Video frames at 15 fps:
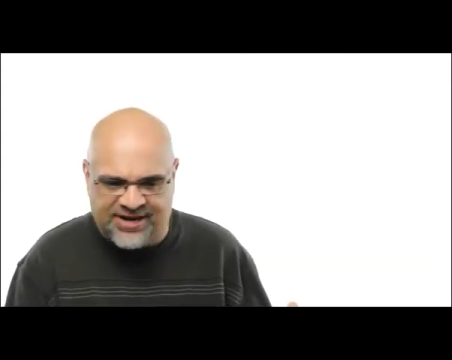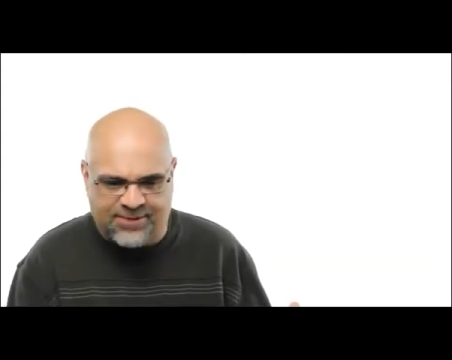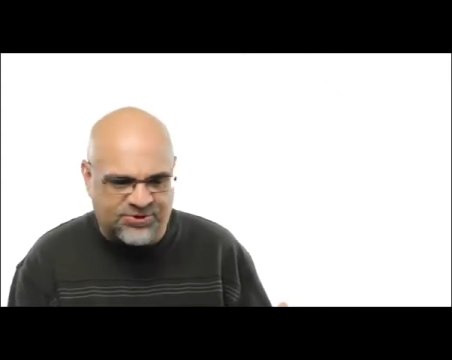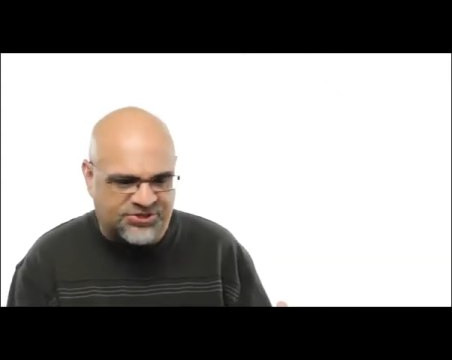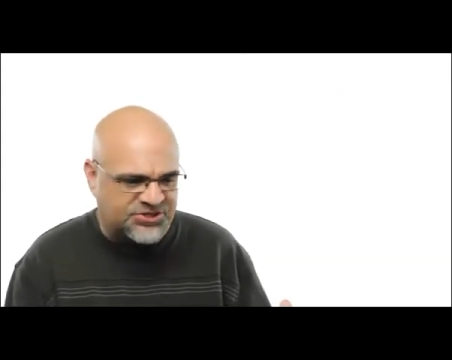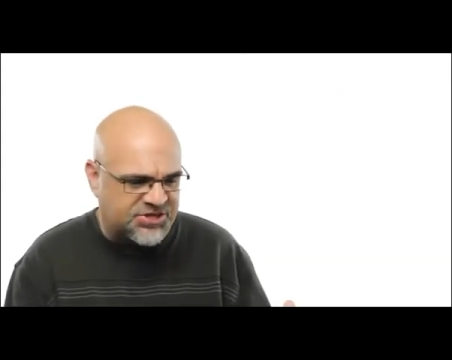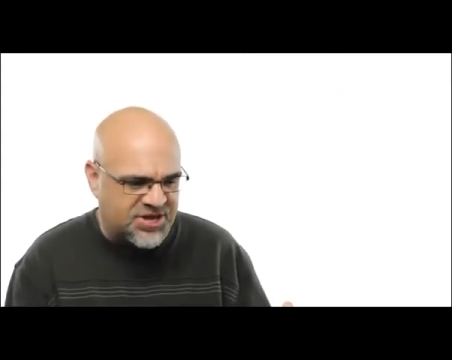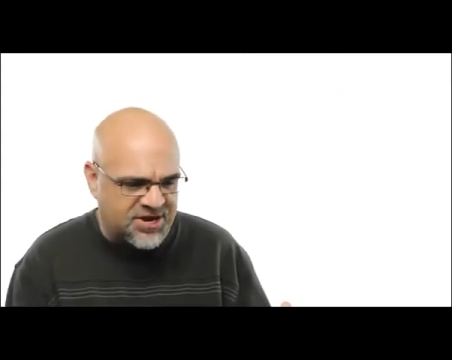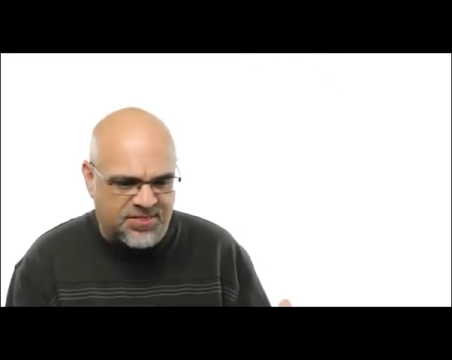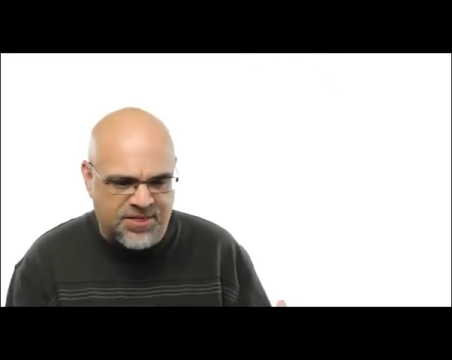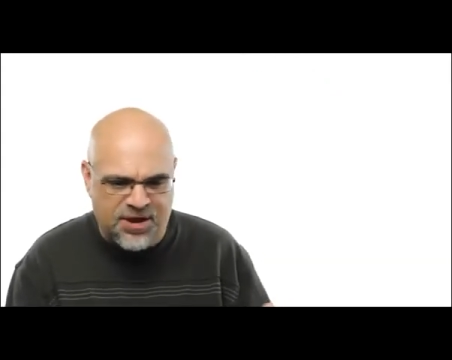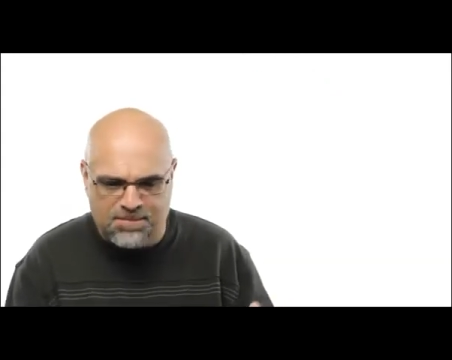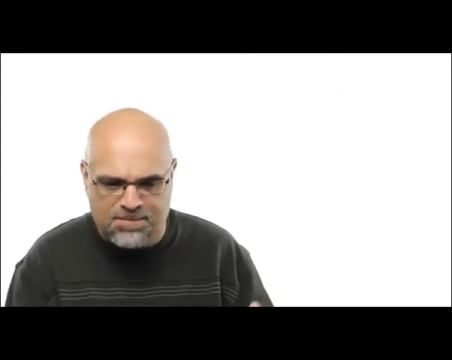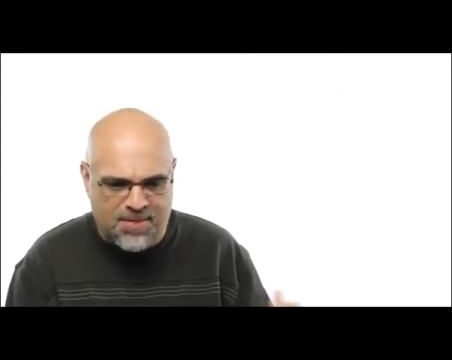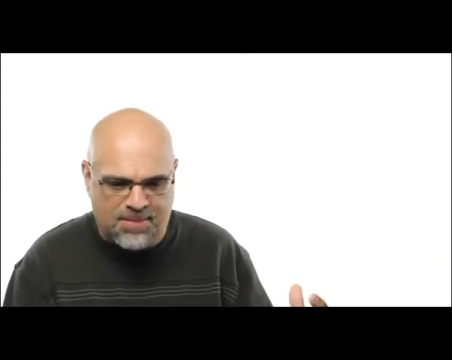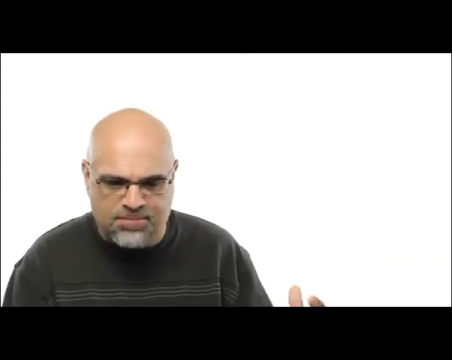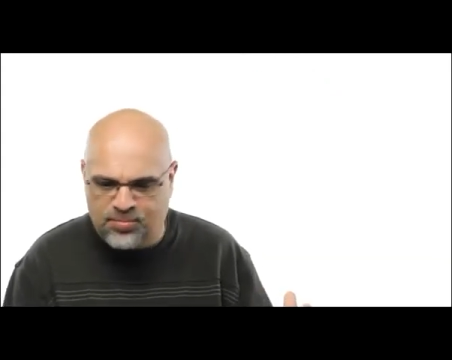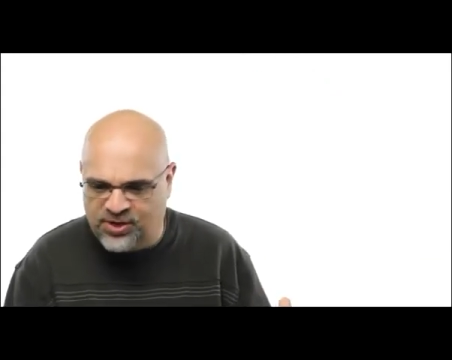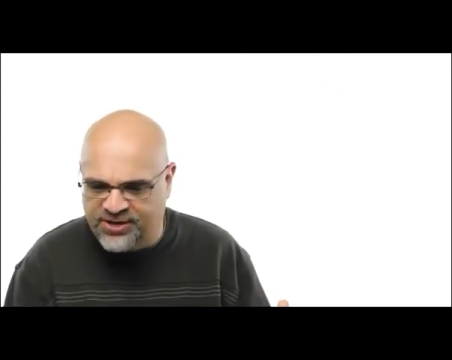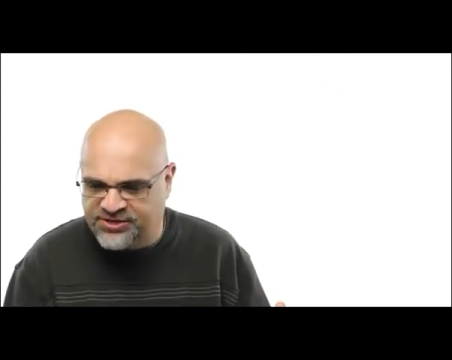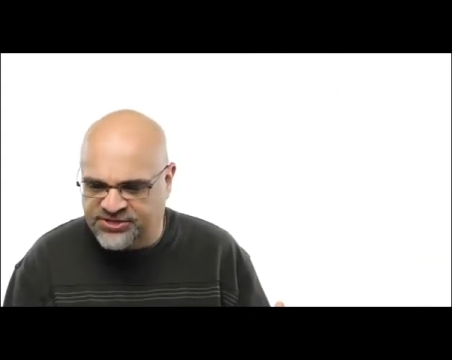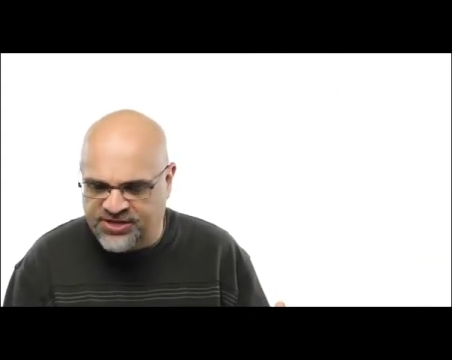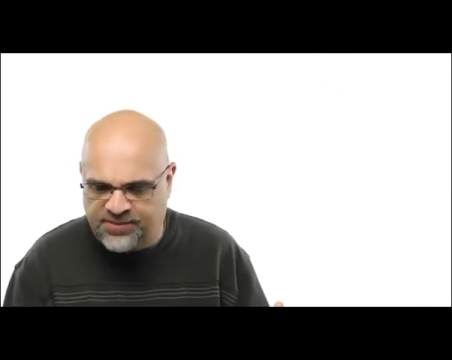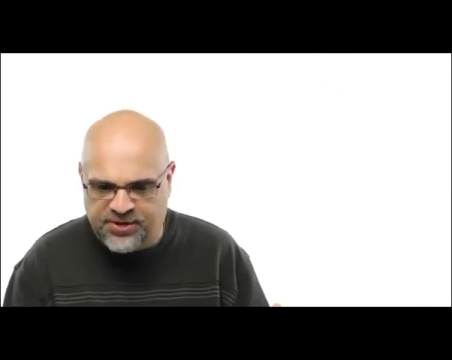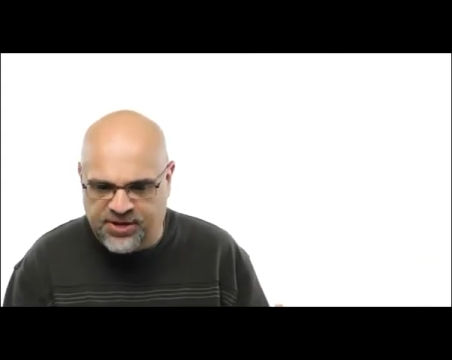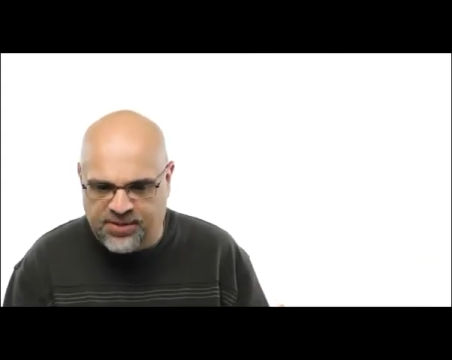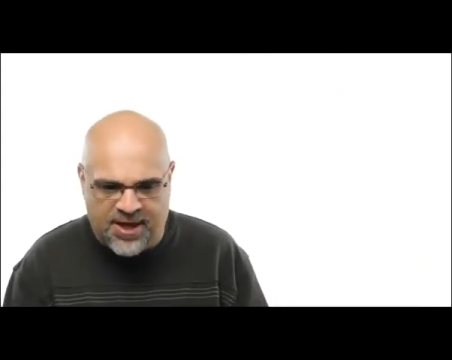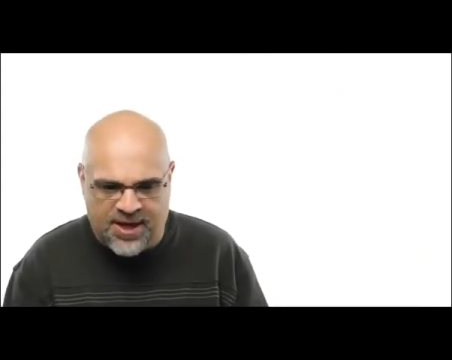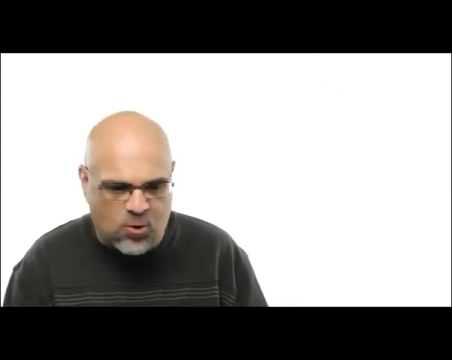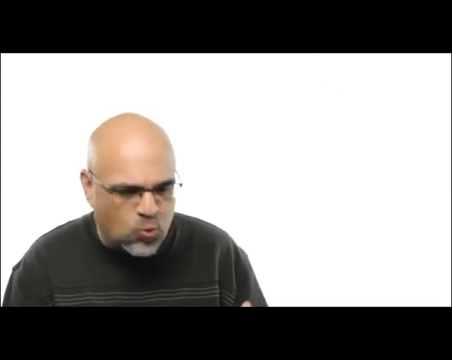and I was sitting there mumbling
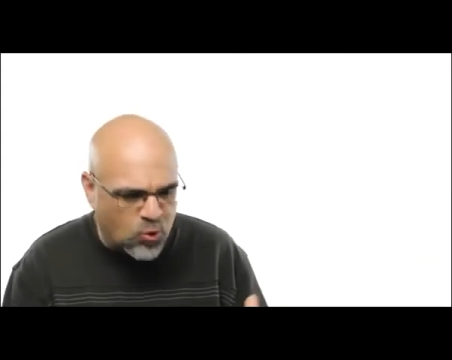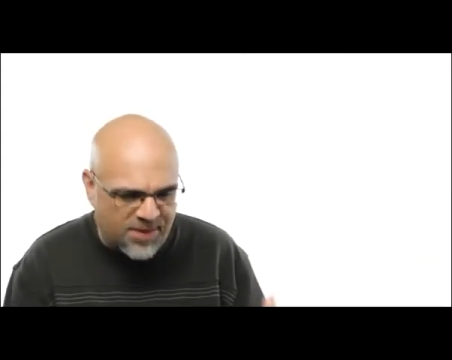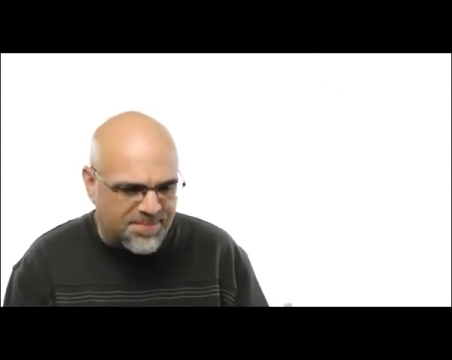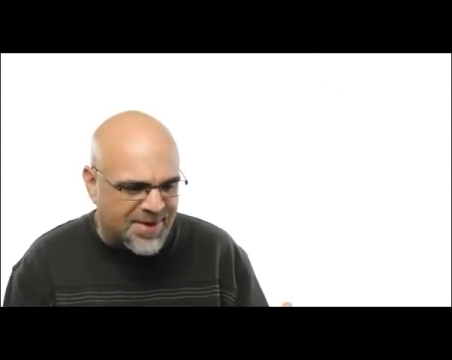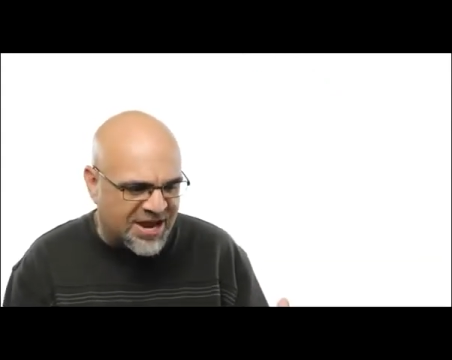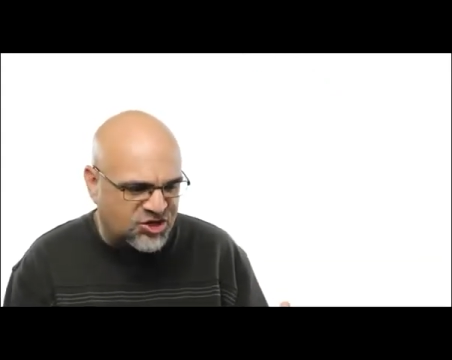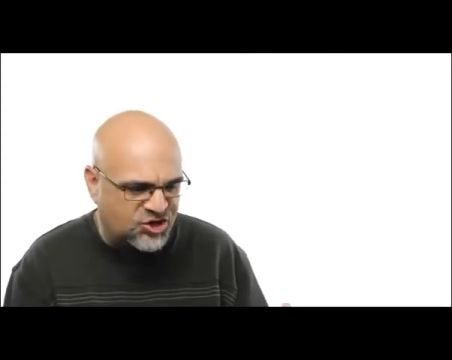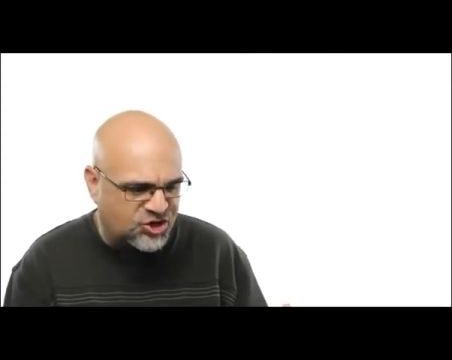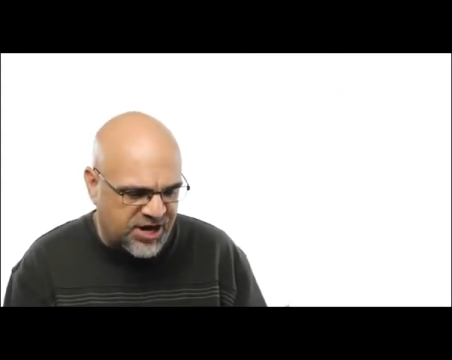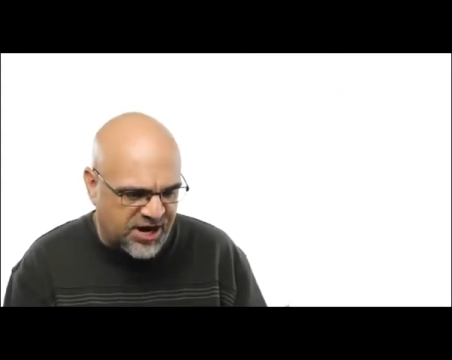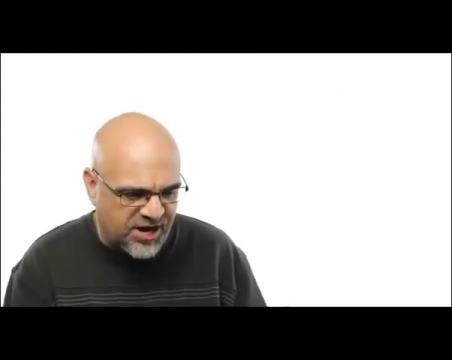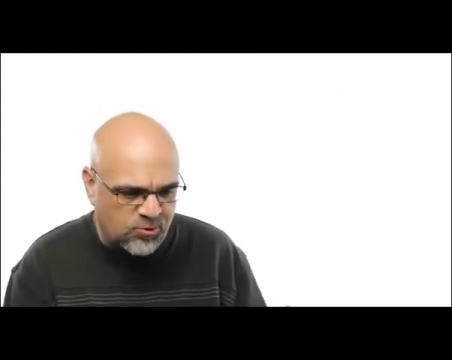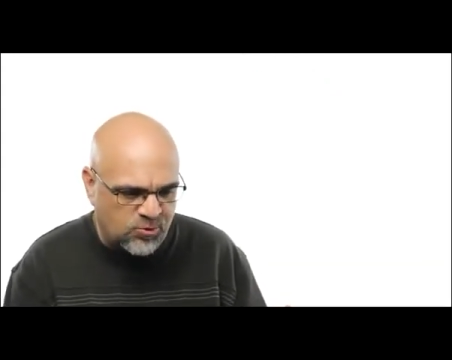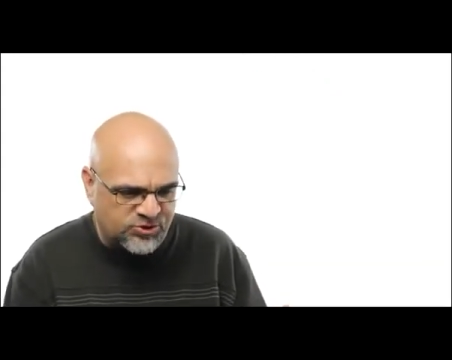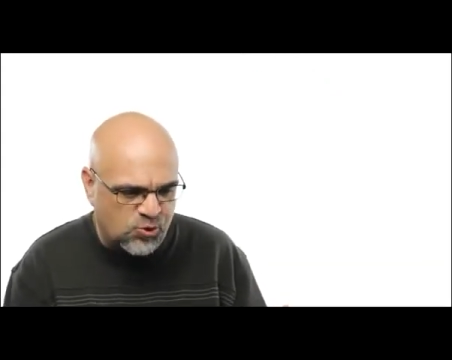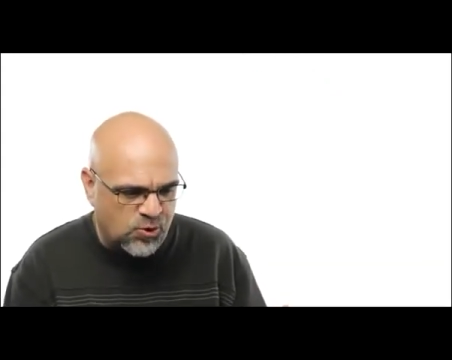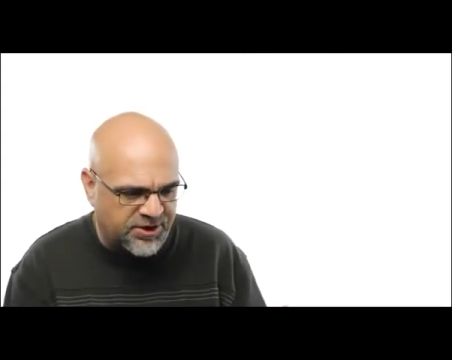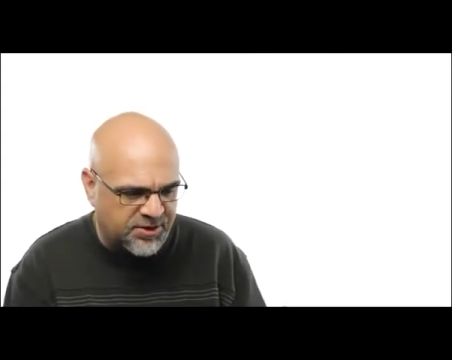something about what my share was